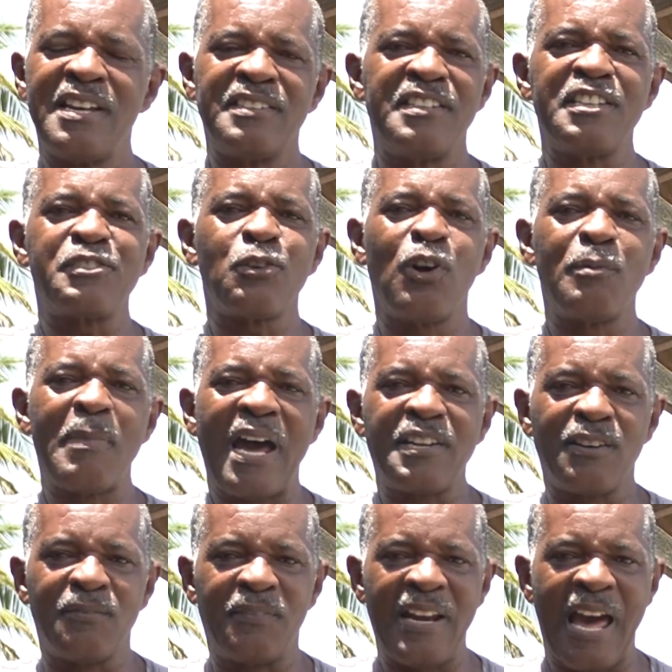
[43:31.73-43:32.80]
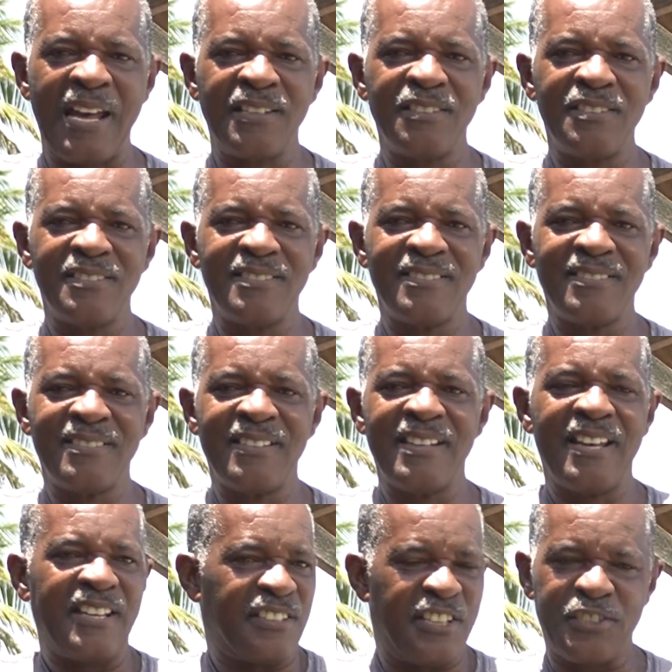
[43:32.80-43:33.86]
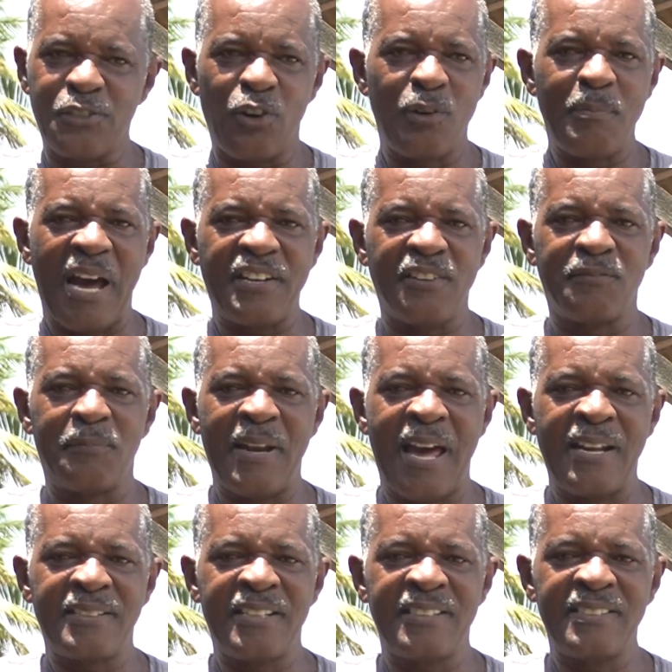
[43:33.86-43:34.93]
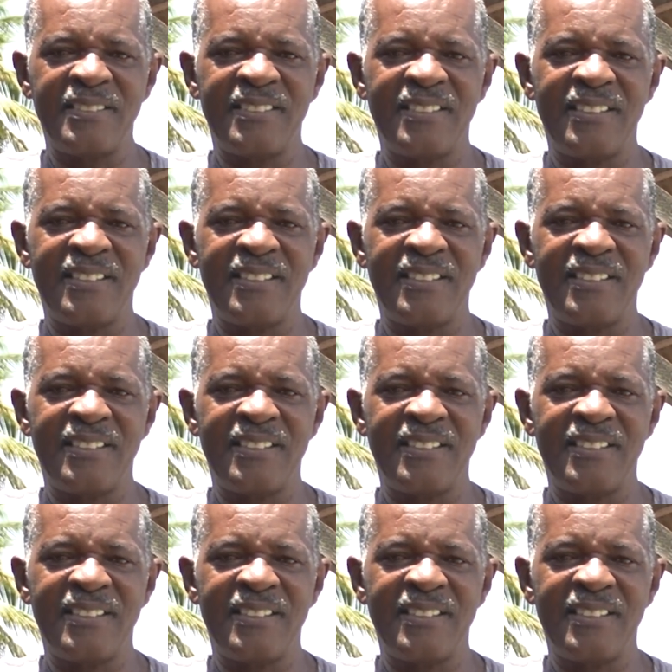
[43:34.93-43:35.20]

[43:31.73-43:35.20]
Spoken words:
this whole matter of land, this whole matter of planting,